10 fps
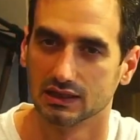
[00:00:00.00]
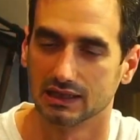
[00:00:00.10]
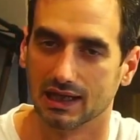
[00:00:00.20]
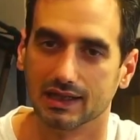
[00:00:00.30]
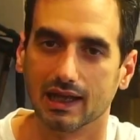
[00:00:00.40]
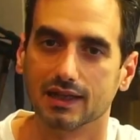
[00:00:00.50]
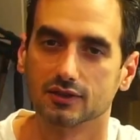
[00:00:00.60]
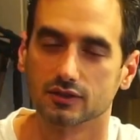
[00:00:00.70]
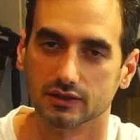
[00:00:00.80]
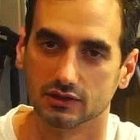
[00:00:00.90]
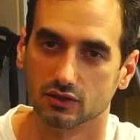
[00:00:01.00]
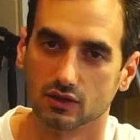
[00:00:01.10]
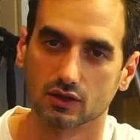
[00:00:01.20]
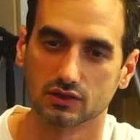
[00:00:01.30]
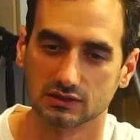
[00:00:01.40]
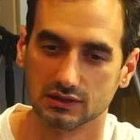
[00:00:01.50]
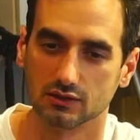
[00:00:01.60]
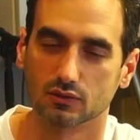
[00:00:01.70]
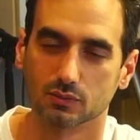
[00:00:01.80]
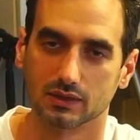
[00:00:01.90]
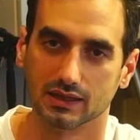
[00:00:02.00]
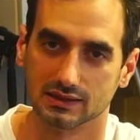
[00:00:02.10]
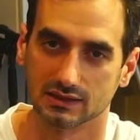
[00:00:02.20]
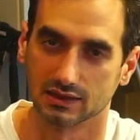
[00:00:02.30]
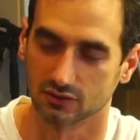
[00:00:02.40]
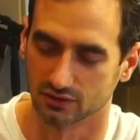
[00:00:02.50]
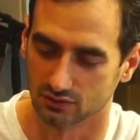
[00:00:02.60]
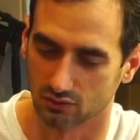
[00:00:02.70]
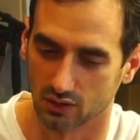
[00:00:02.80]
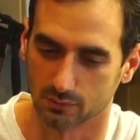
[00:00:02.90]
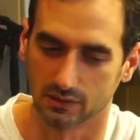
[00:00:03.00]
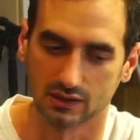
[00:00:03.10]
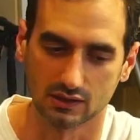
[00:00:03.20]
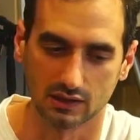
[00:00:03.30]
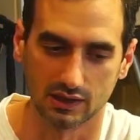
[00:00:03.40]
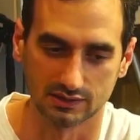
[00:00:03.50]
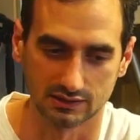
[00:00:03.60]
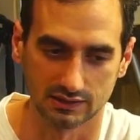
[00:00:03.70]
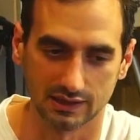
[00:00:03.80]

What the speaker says: and enter into the secret place, enter into our prayer closet,